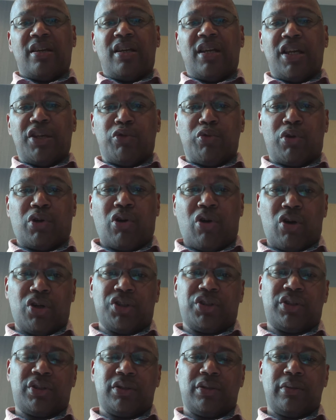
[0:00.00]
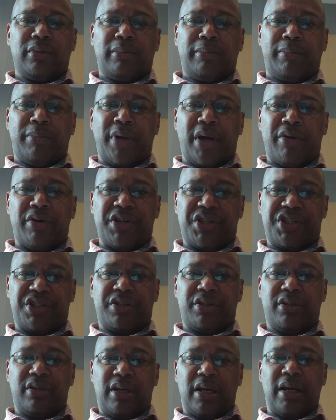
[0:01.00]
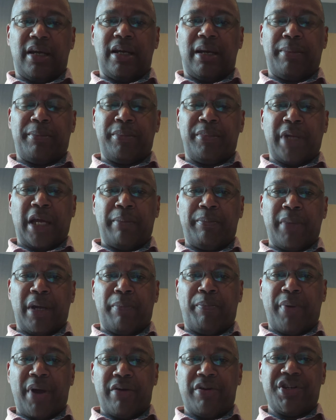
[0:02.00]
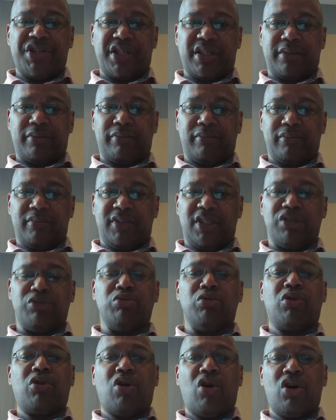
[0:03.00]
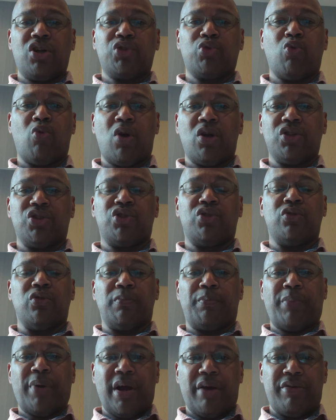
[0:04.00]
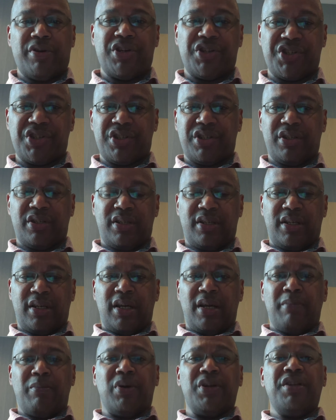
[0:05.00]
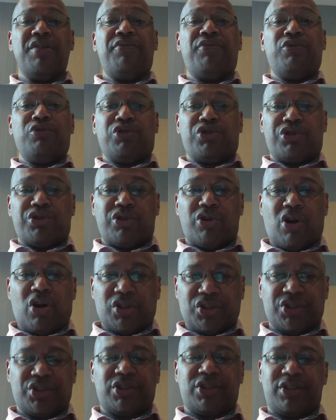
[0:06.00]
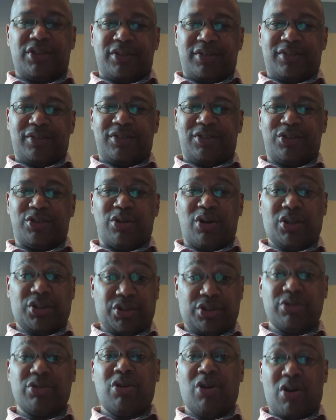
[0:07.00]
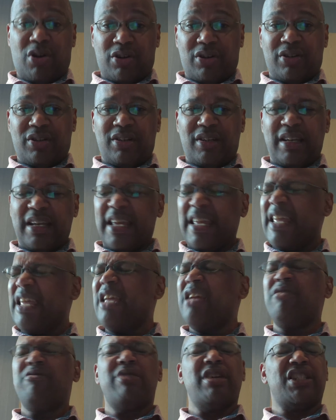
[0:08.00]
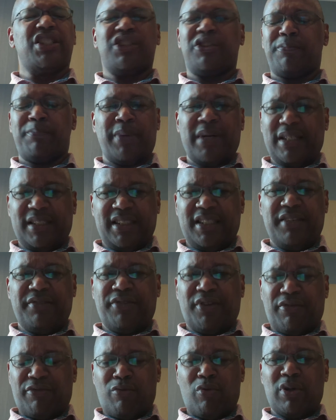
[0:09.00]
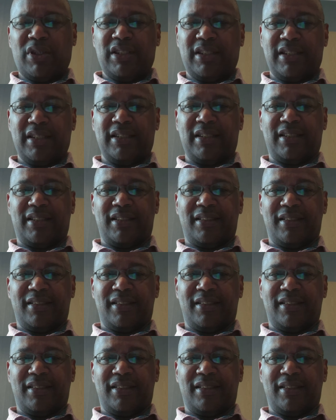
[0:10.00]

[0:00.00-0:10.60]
it will cause perish, a uh, uh, uh, perishing. It will cause ones to perish. But if you trust, trust God, irrespective of what it is.